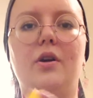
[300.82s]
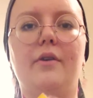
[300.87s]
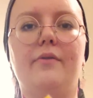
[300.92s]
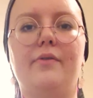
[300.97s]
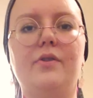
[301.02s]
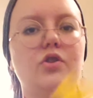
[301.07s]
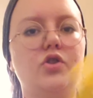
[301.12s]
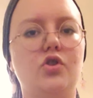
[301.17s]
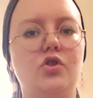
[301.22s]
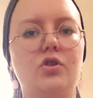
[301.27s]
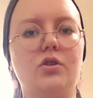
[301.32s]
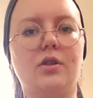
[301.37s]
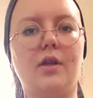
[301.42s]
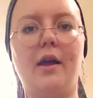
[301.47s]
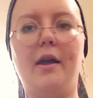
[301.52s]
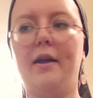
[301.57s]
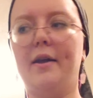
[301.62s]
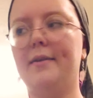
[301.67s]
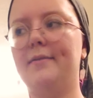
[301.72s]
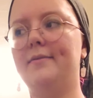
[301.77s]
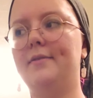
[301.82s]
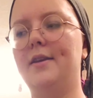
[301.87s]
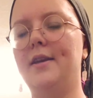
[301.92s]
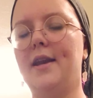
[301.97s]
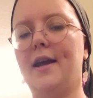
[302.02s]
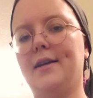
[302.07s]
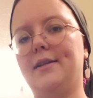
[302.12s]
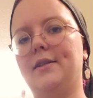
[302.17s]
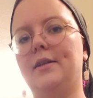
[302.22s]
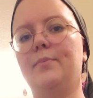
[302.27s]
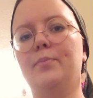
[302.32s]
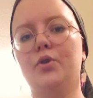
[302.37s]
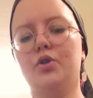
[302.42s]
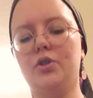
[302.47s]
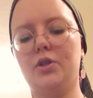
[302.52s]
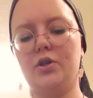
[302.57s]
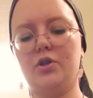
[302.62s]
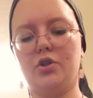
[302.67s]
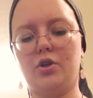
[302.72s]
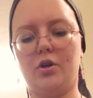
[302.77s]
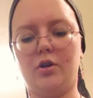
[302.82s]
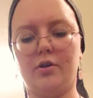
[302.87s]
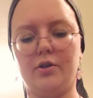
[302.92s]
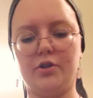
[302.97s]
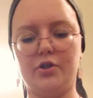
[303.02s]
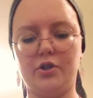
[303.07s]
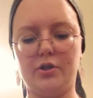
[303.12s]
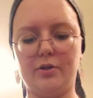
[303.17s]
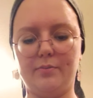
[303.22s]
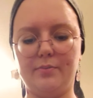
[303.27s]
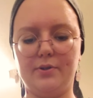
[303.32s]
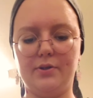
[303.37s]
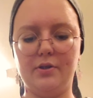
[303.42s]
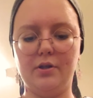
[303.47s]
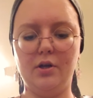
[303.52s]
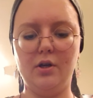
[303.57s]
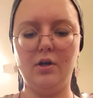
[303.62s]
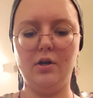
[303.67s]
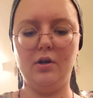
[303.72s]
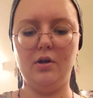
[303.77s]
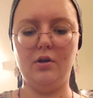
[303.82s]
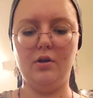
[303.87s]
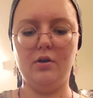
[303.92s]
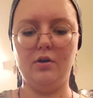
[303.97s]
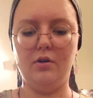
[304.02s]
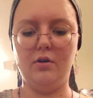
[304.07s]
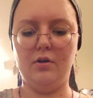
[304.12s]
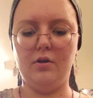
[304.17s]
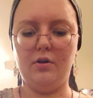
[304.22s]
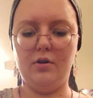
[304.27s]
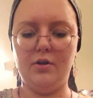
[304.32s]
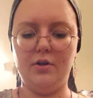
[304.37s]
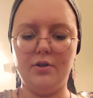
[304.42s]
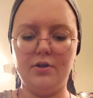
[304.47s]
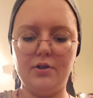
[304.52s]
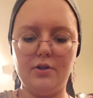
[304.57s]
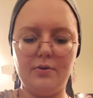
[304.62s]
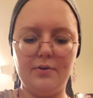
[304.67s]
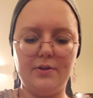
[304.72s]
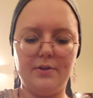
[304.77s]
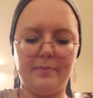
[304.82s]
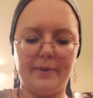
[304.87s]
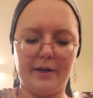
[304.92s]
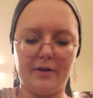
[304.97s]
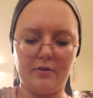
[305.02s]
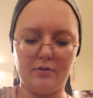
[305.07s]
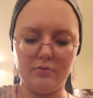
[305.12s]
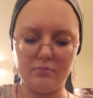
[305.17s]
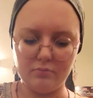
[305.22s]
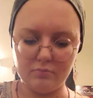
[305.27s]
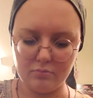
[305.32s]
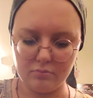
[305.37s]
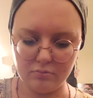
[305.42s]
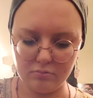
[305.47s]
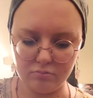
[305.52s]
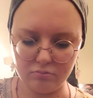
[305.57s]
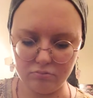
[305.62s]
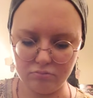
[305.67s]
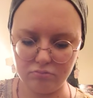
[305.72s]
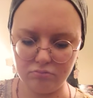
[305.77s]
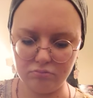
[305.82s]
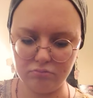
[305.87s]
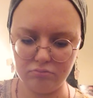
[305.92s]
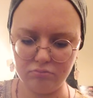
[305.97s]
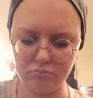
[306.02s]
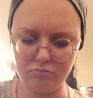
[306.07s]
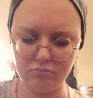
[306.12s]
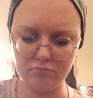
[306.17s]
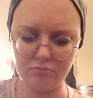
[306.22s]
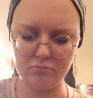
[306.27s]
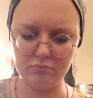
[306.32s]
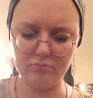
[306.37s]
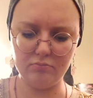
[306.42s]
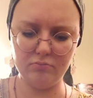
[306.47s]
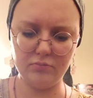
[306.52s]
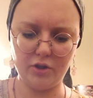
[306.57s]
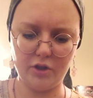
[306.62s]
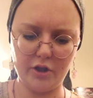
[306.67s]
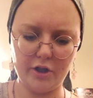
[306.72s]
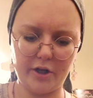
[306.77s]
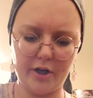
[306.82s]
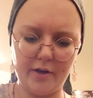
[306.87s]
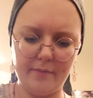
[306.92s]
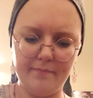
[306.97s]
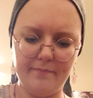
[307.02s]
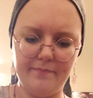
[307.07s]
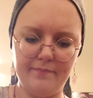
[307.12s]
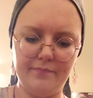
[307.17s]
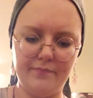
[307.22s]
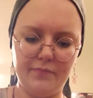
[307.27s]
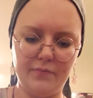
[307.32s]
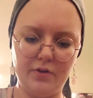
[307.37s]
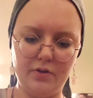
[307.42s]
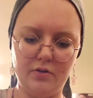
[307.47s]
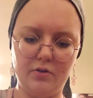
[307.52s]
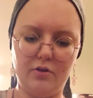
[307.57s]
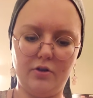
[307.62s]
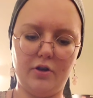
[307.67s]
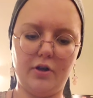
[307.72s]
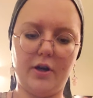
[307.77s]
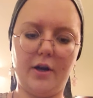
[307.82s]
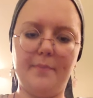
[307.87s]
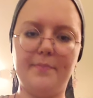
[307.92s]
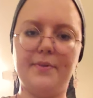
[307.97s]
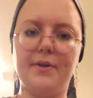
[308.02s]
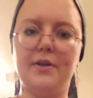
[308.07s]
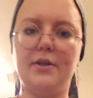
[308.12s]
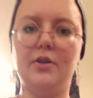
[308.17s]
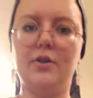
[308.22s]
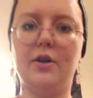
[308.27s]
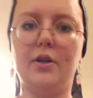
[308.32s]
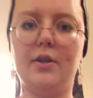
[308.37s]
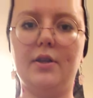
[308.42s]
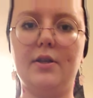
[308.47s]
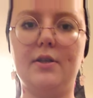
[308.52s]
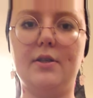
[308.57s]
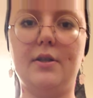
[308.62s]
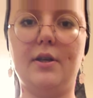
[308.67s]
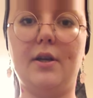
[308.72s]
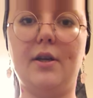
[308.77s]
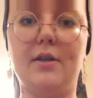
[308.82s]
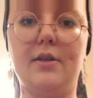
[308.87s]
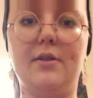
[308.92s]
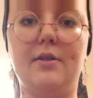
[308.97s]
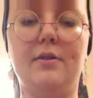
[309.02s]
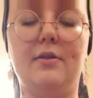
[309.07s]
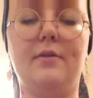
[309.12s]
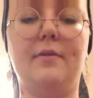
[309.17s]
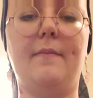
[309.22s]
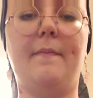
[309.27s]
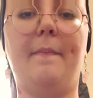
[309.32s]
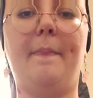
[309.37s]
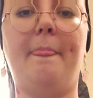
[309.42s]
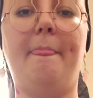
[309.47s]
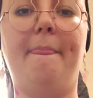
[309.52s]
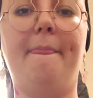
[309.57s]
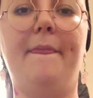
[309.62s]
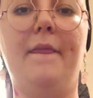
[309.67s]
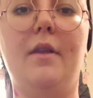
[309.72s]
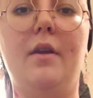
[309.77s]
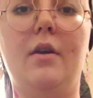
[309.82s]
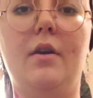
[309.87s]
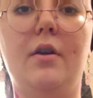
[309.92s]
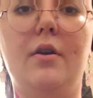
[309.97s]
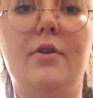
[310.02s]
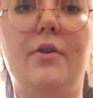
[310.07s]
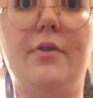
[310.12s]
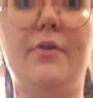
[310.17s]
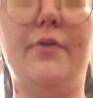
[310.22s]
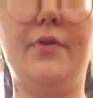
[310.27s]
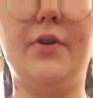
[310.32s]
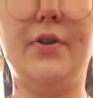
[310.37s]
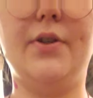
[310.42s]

if it's just like 90% chocolate chips. So it's about third a cup, and you get this nice, I don't know if you